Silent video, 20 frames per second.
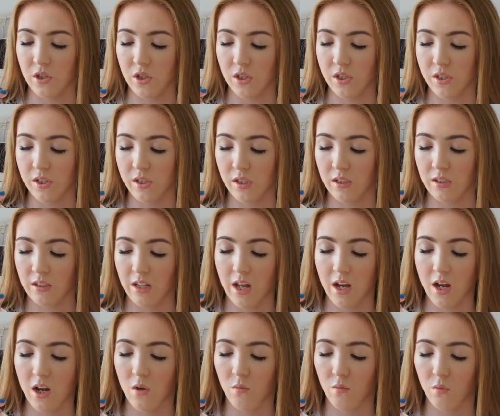just
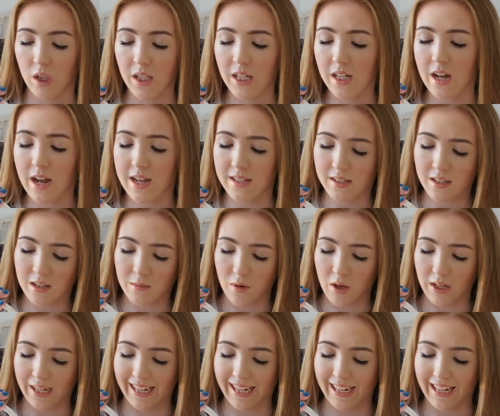clone really nice to the
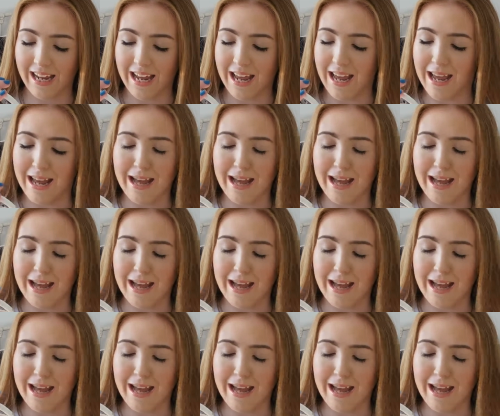body.